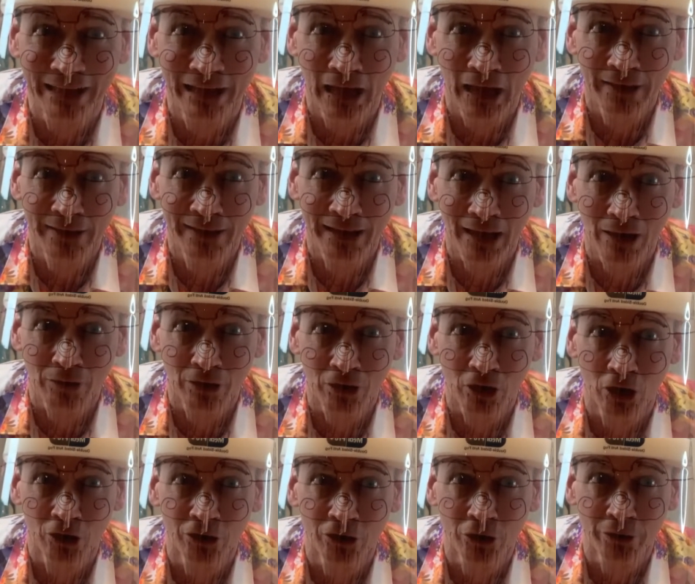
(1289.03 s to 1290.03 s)
And now you got
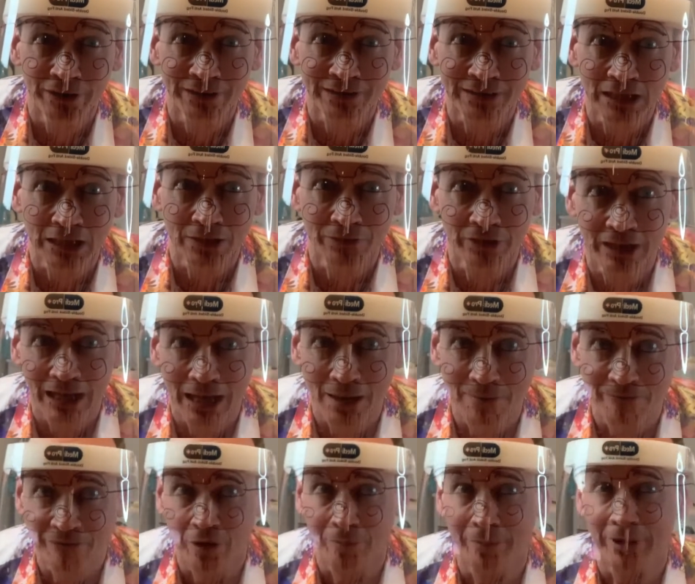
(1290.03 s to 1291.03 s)
to do is think of a name
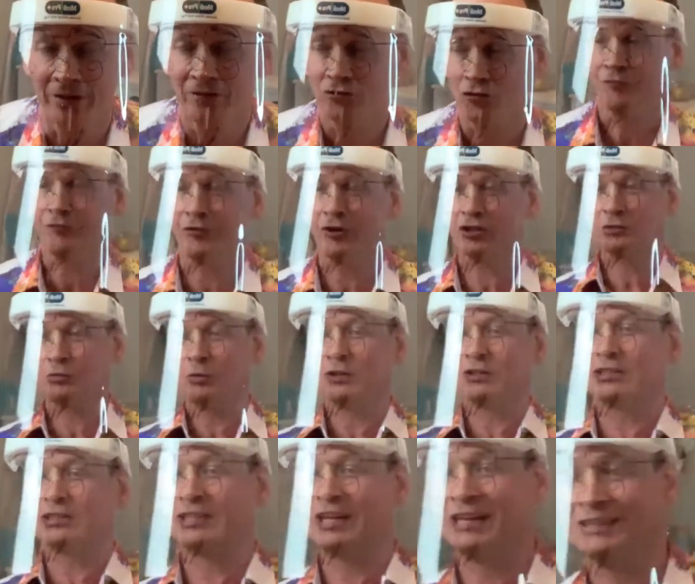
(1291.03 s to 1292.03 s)
for me. So first one to
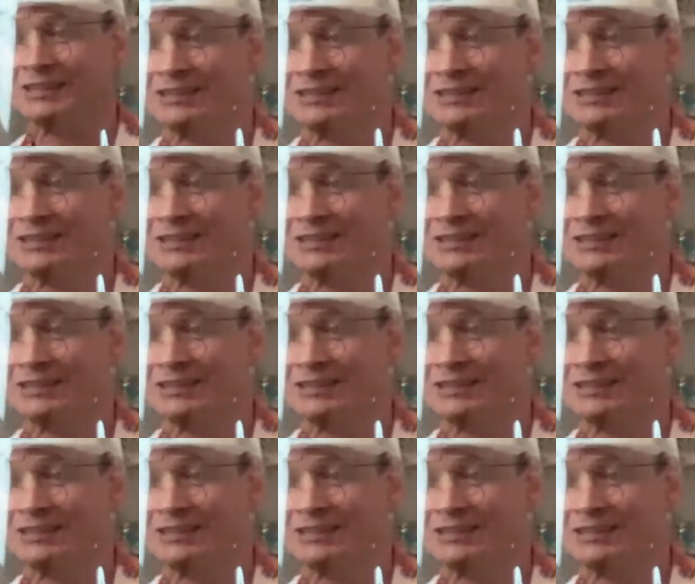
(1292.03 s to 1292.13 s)
text in